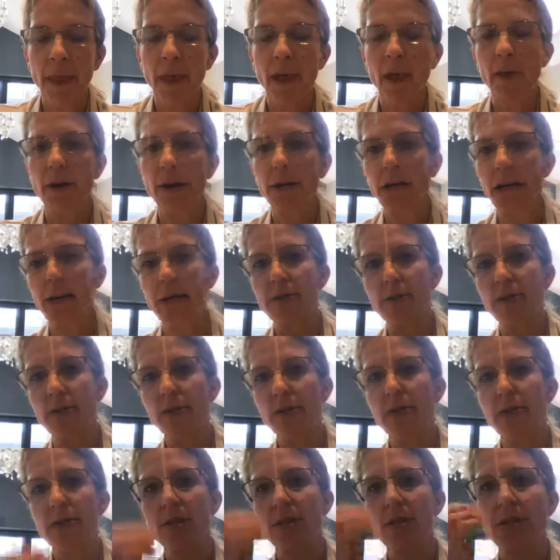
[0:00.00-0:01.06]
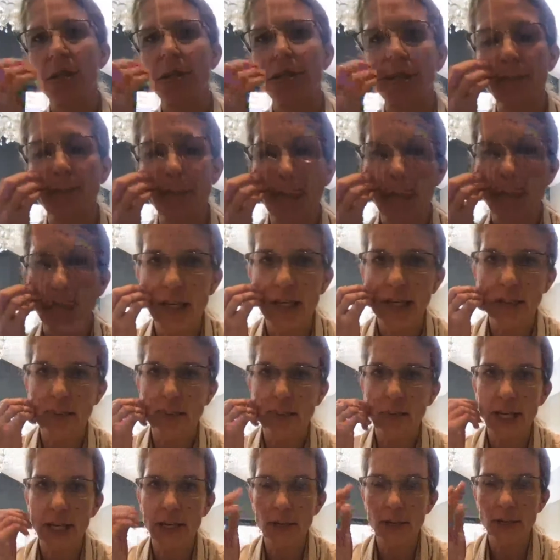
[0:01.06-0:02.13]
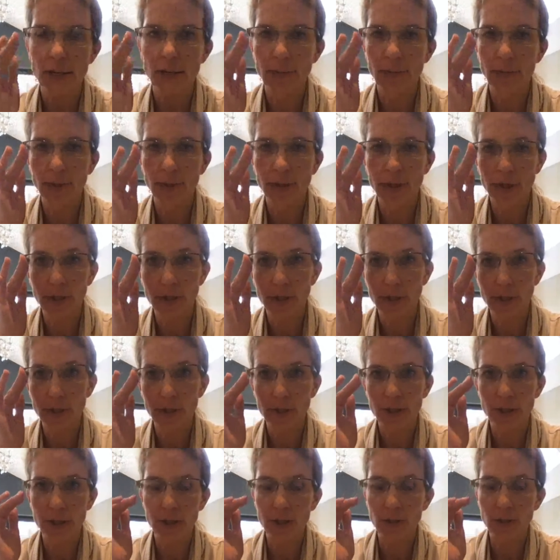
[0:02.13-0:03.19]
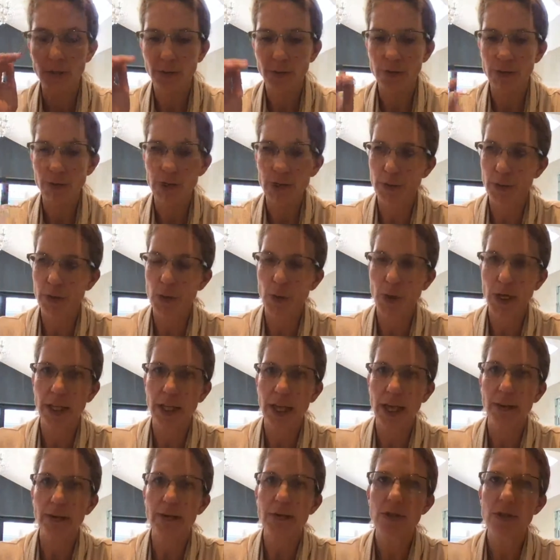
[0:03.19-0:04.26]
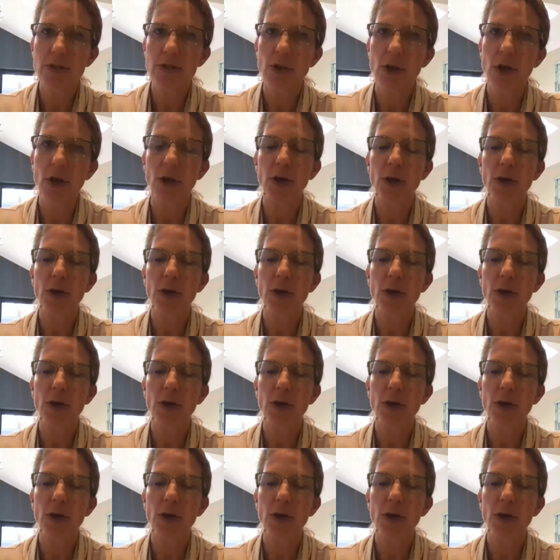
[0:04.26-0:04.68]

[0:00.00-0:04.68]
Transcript: Okay, so just explaining to people the differences between them. So